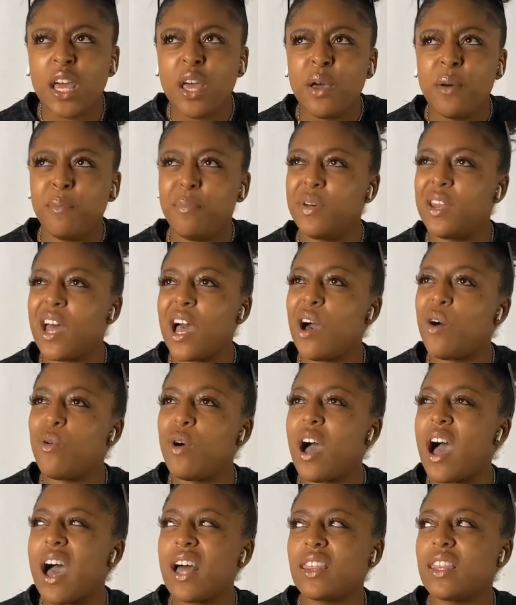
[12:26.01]
but
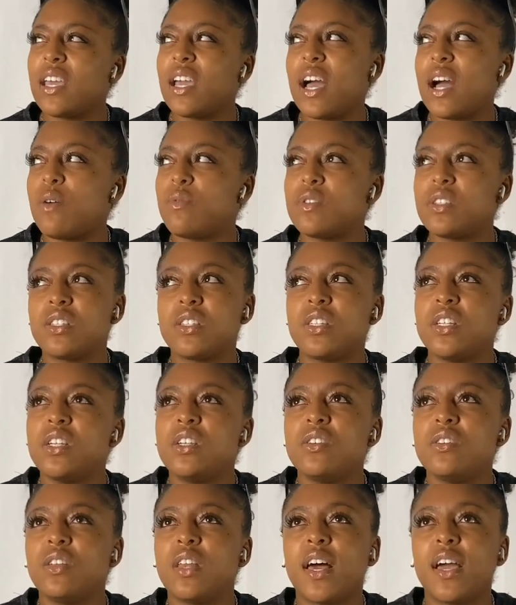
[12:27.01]
I think I was
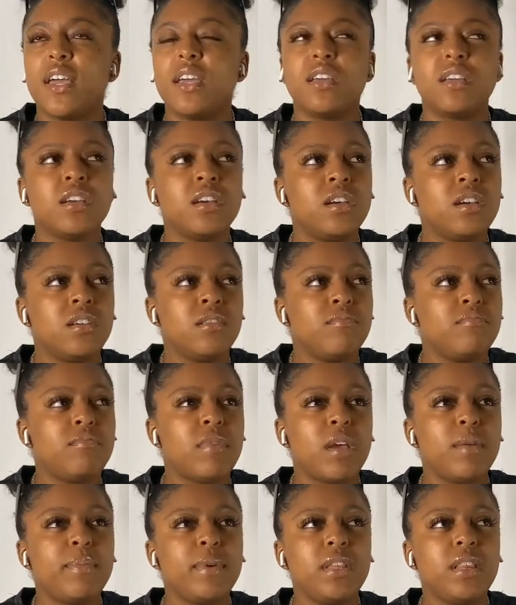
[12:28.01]
still like,
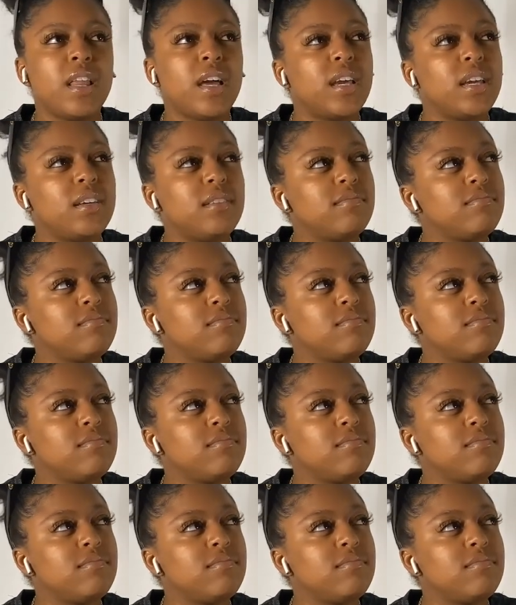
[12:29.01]
maybe like,